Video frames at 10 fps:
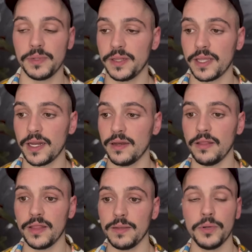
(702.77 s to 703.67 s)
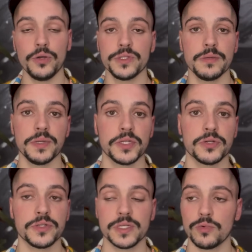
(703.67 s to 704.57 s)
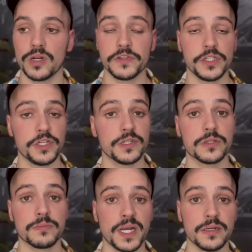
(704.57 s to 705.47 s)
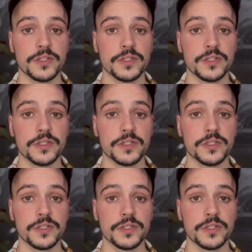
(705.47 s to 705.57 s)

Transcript: but then they post the pictures, and what if she changes her mind?